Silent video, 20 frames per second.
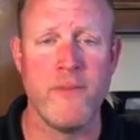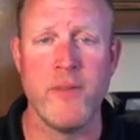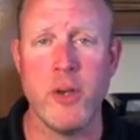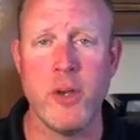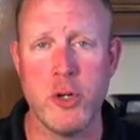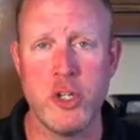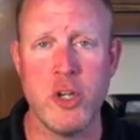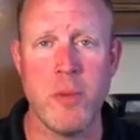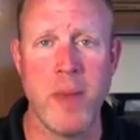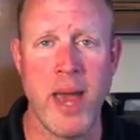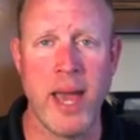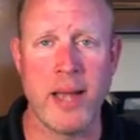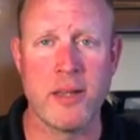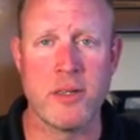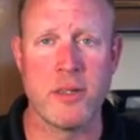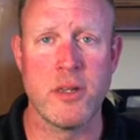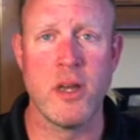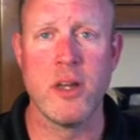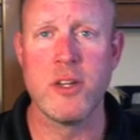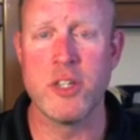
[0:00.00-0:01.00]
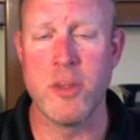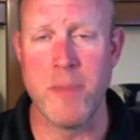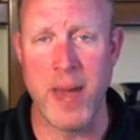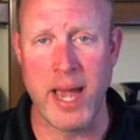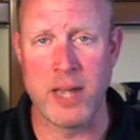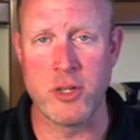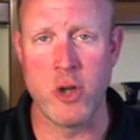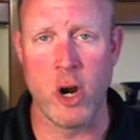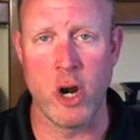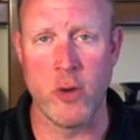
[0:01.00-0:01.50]
VO2 max to
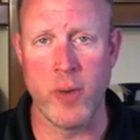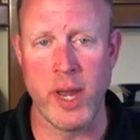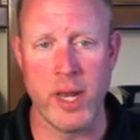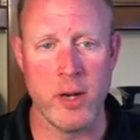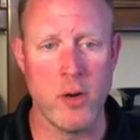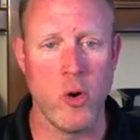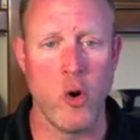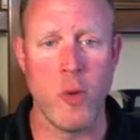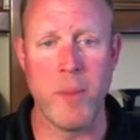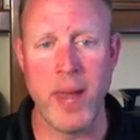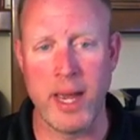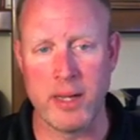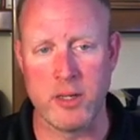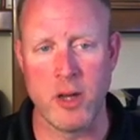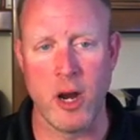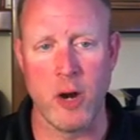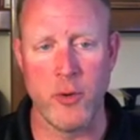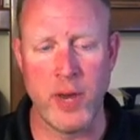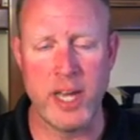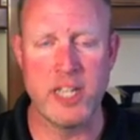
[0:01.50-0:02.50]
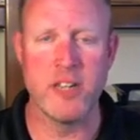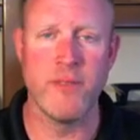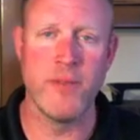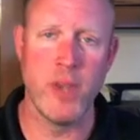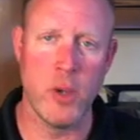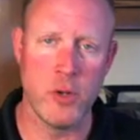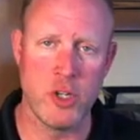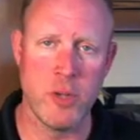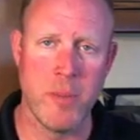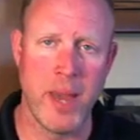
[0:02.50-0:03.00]
max heart rate or max heart rate to
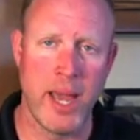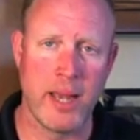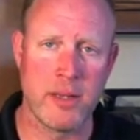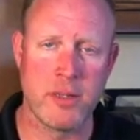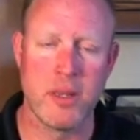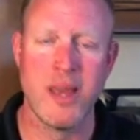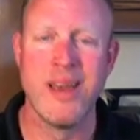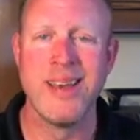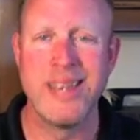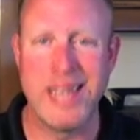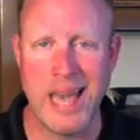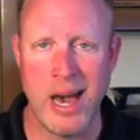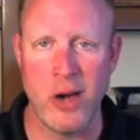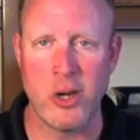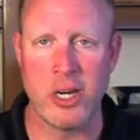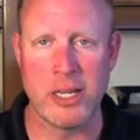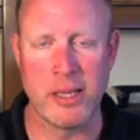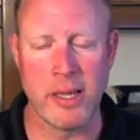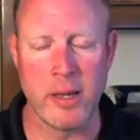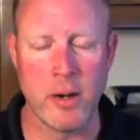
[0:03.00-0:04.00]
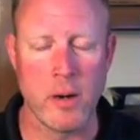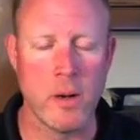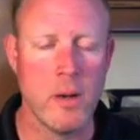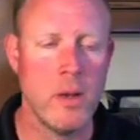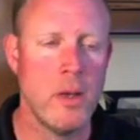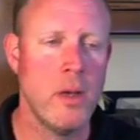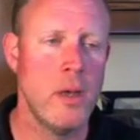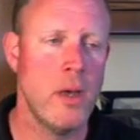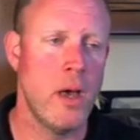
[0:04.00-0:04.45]
VO2 max calculator